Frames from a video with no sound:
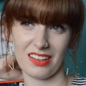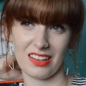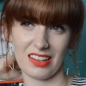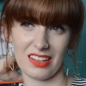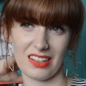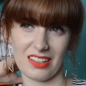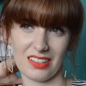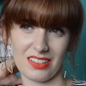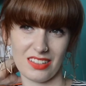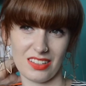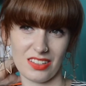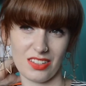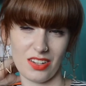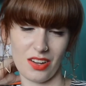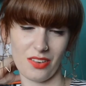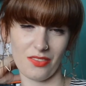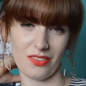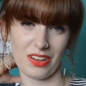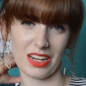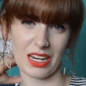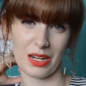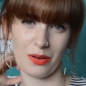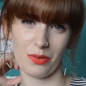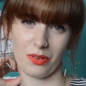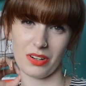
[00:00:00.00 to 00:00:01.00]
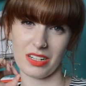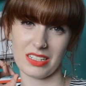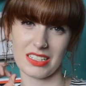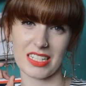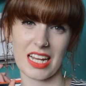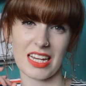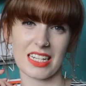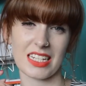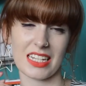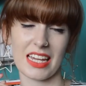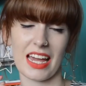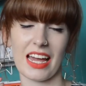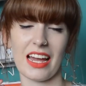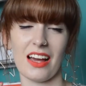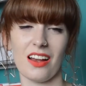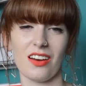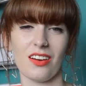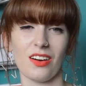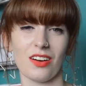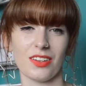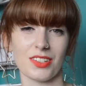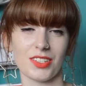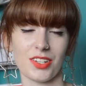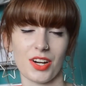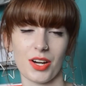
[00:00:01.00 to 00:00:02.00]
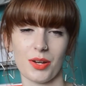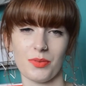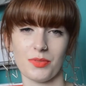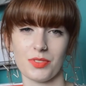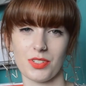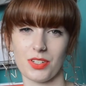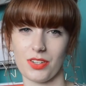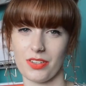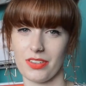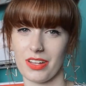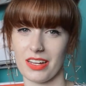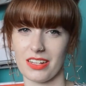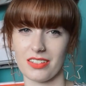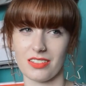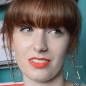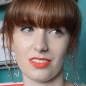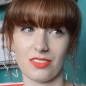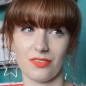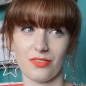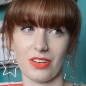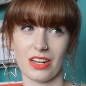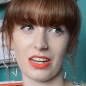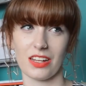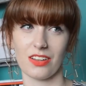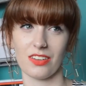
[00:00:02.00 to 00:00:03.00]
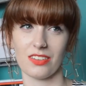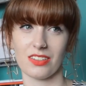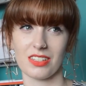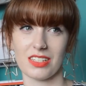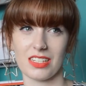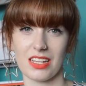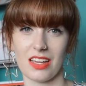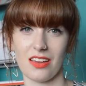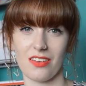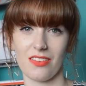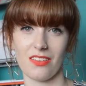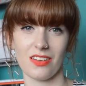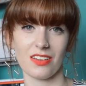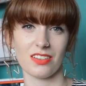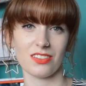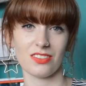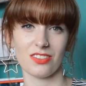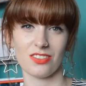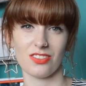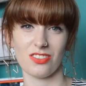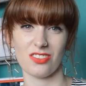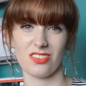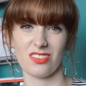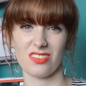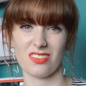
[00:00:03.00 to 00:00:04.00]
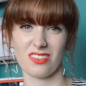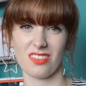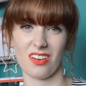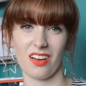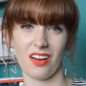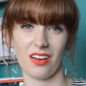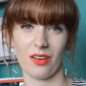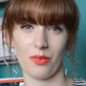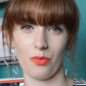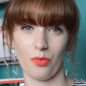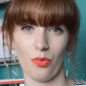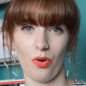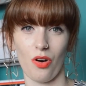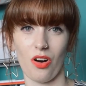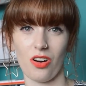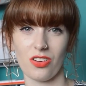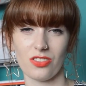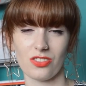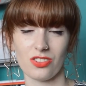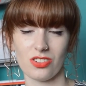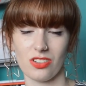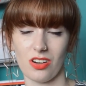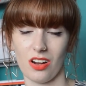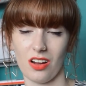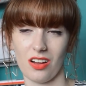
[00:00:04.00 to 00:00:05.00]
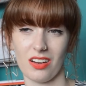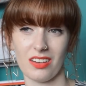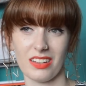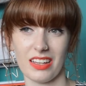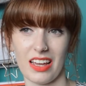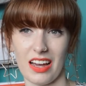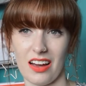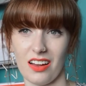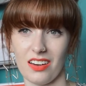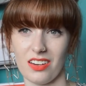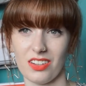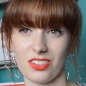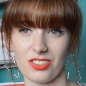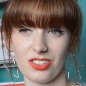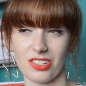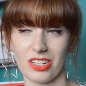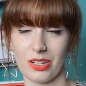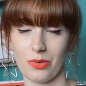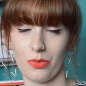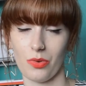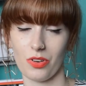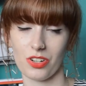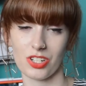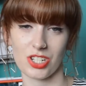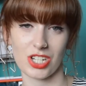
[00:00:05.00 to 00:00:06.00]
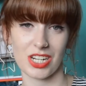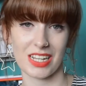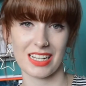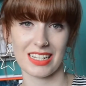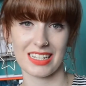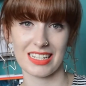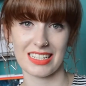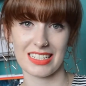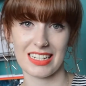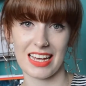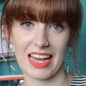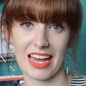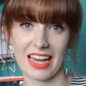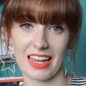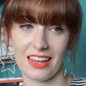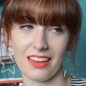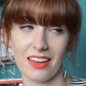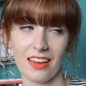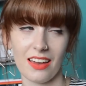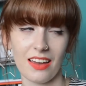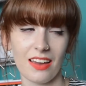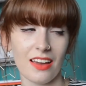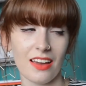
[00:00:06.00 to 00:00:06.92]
that you don't really want to dedicate a lot of time to, that's a really good series to just like watch. Like, yeah, I literally watched it in a day.